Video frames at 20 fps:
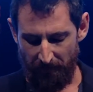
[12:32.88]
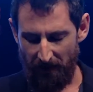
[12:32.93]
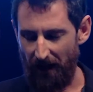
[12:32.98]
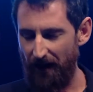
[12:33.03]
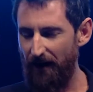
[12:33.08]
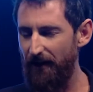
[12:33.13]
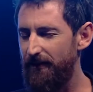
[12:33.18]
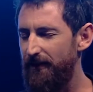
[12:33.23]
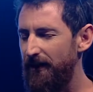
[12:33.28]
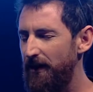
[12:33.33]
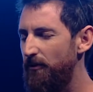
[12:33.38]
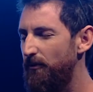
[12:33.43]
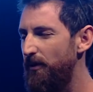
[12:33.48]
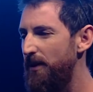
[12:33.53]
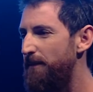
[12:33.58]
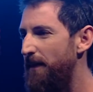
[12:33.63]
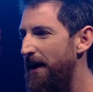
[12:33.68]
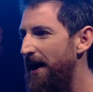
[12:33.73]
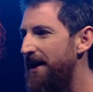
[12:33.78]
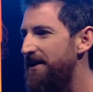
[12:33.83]
And I think
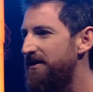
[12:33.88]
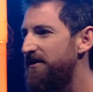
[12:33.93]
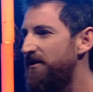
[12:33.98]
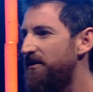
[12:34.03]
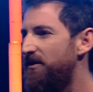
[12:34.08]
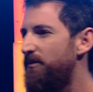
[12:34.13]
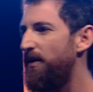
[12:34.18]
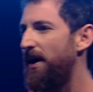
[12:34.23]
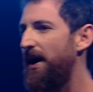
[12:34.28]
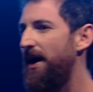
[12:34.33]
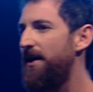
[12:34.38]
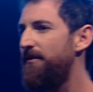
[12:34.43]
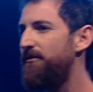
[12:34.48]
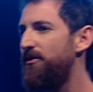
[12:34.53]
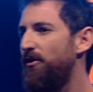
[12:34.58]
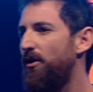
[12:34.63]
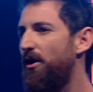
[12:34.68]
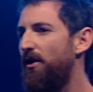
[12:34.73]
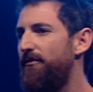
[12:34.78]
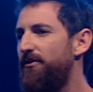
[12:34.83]
we pass this
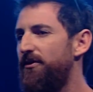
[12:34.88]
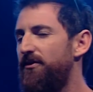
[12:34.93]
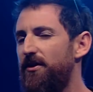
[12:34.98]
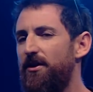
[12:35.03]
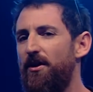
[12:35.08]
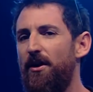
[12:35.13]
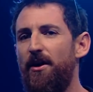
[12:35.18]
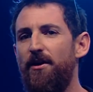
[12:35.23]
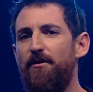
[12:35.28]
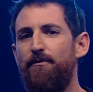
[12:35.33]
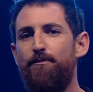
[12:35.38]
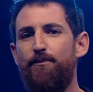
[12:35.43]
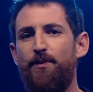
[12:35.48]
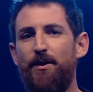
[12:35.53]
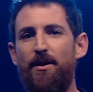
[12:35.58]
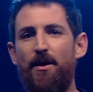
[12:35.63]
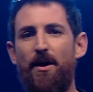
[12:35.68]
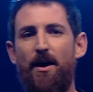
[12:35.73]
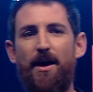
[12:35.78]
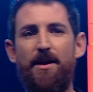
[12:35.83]
behavior off as a kind of
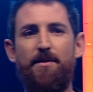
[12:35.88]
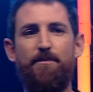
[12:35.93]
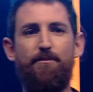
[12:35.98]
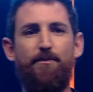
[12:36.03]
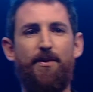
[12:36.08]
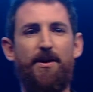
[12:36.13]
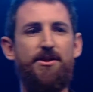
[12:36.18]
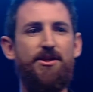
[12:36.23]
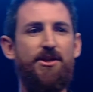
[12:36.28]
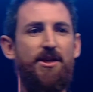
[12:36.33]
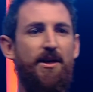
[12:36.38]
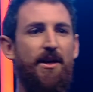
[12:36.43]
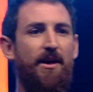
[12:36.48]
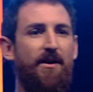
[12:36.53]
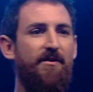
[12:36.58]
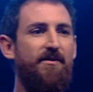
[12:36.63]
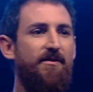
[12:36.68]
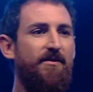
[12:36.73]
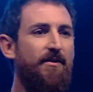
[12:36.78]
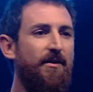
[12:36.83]
benign
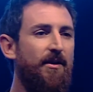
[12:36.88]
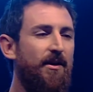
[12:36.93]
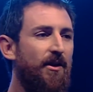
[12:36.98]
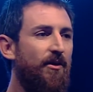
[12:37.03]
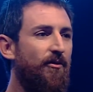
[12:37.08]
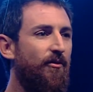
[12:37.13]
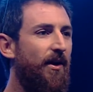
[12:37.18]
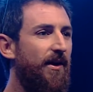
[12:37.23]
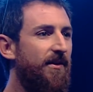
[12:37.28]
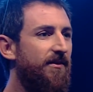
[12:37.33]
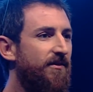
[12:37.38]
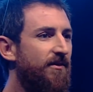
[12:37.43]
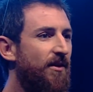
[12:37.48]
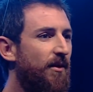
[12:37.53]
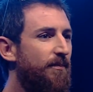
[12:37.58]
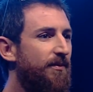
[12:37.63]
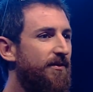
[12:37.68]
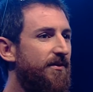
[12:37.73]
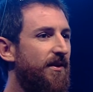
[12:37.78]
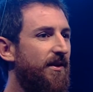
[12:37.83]
bitchiness, right? It's
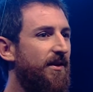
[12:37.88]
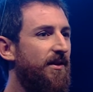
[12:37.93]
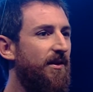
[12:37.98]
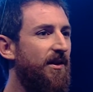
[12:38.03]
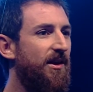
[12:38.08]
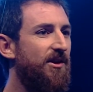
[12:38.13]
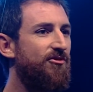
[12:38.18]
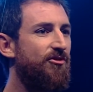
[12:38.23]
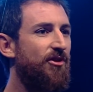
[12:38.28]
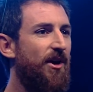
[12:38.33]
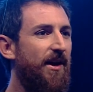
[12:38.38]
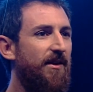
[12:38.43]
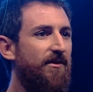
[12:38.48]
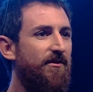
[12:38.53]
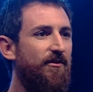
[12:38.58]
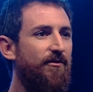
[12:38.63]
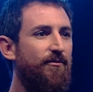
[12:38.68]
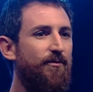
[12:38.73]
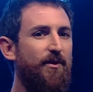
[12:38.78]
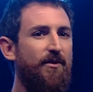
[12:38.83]
not particularly
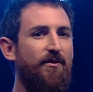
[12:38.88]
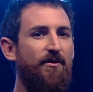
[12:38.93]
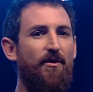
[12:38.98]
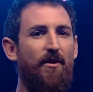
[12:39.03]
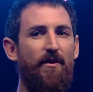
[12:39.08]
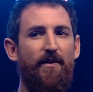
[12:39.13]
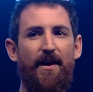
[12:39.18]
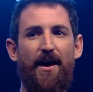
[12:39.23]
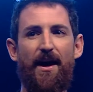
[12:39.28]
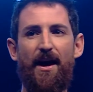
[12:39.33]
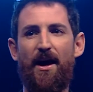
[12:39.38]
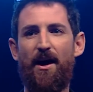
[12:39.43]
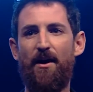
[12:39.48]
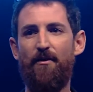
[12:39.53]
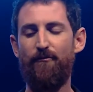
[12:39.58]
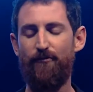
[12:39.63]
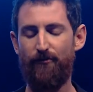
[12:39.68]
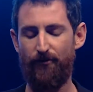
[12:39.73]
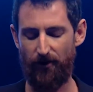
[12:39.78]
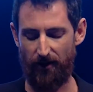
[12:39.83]
attractive, but it's not that
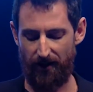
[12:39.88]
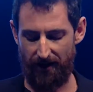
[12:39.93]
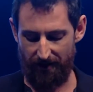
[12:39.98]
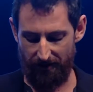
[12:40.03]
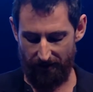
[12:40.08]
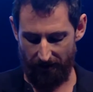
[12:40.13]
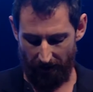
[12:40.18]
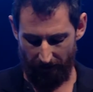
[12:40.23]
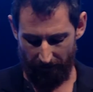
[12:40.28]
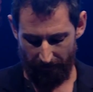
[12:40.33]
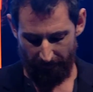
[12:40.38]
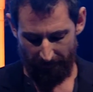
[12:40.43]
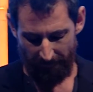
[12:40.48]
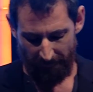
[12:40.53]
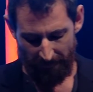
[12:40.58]
harmful either.